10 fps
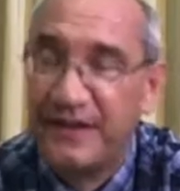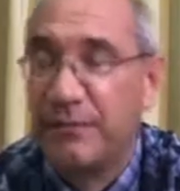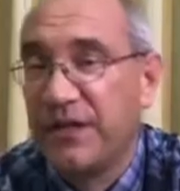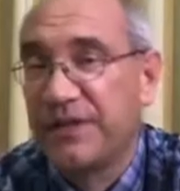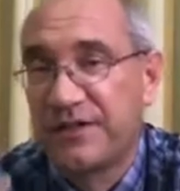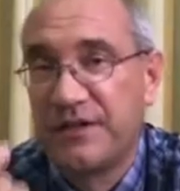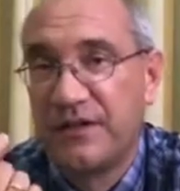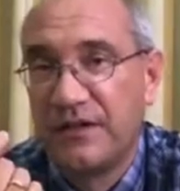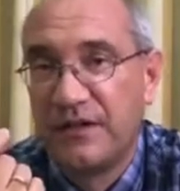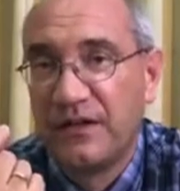image
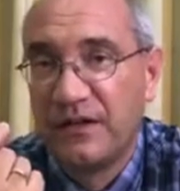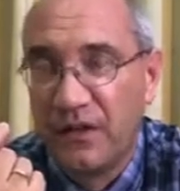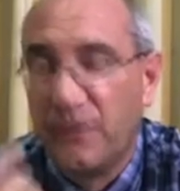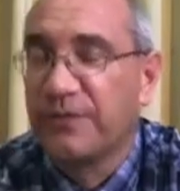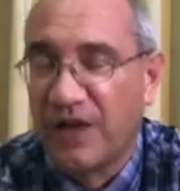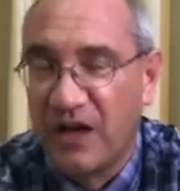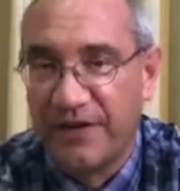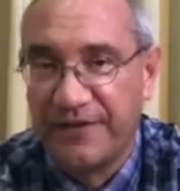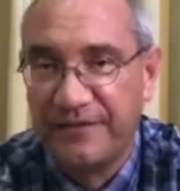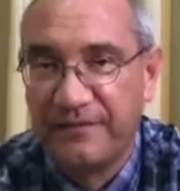of God.